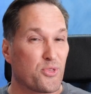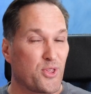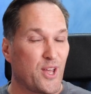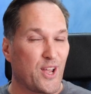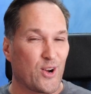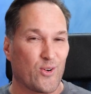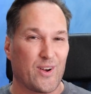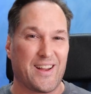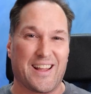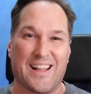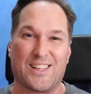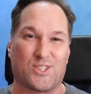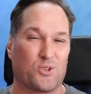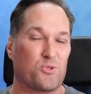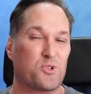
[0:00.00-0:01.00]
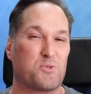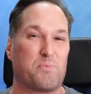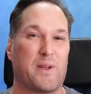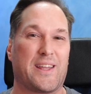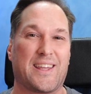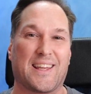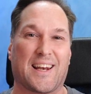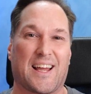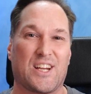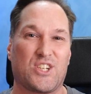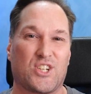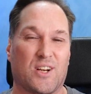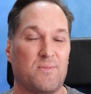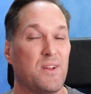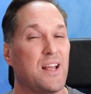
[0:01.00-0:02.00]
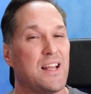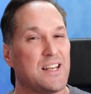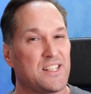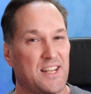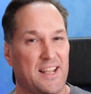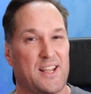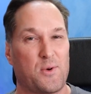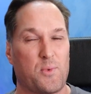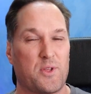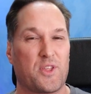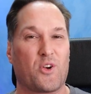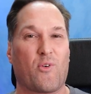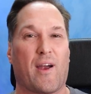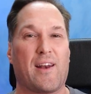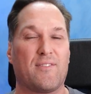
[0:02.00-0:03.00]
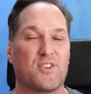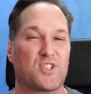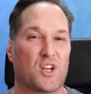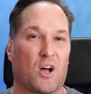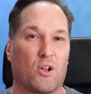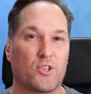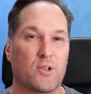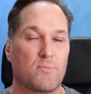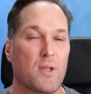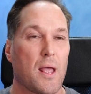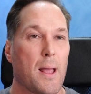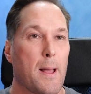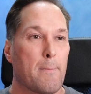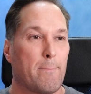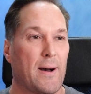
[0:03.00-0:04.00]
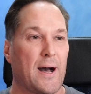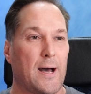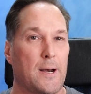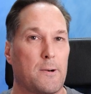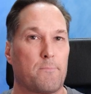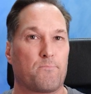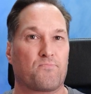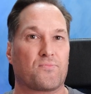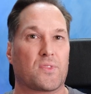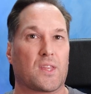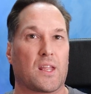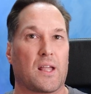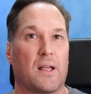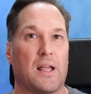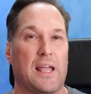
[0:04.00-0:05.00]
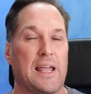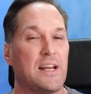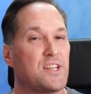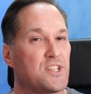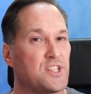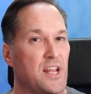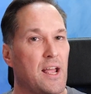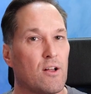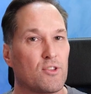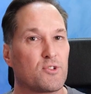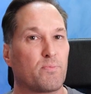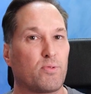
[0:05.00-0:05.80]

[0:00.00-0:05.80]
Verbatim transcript: theory, it's all speculation. Take it with a grain of salt, but it sounds